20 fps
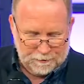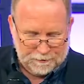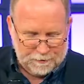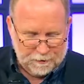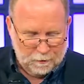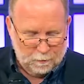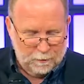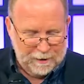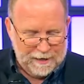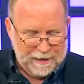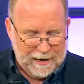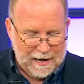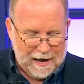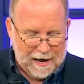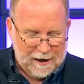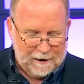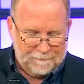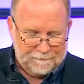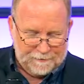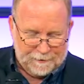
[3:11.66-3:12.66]
so we
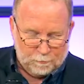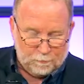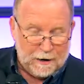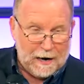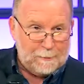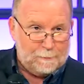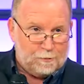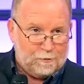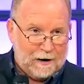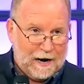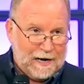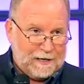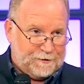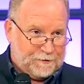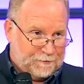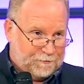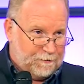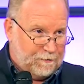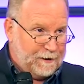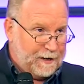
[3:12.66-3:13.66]
have the right price
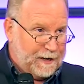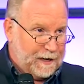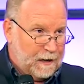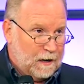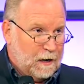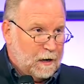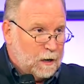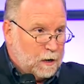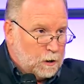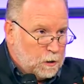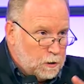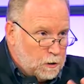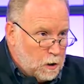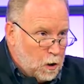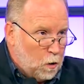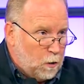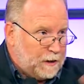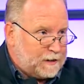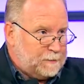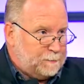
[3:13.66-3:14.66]
free.
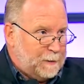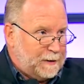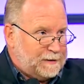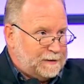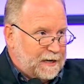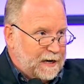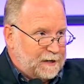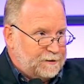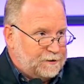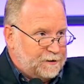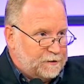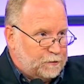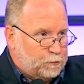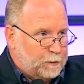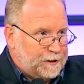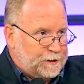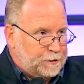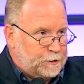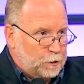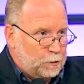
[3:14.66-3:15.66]
No expectations.
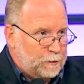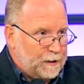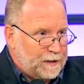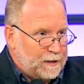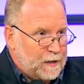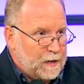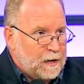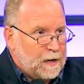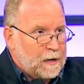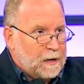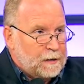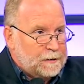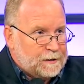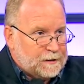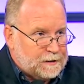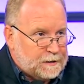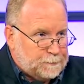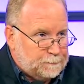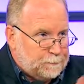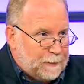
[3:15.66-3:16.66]
We do it
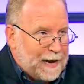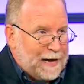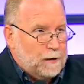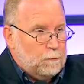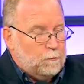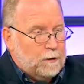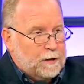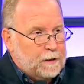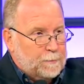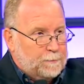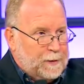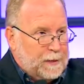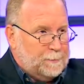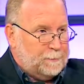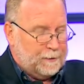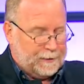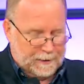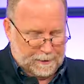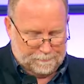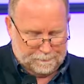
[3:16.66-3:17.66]
despite whether
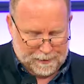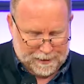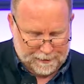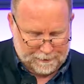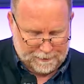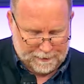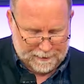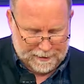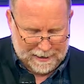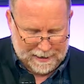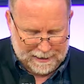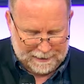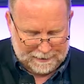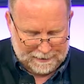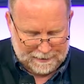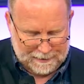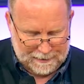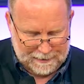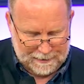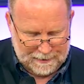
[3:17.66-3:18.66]
people get better or not.
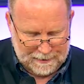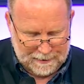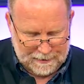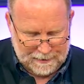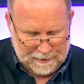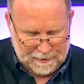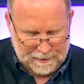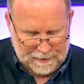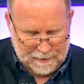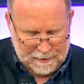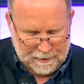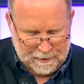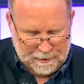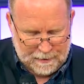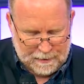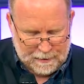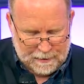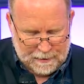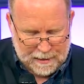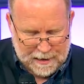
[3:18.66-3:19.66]

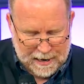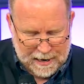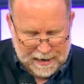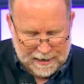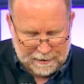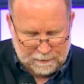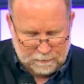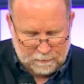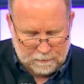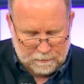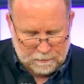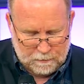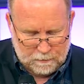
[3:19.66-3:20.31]
And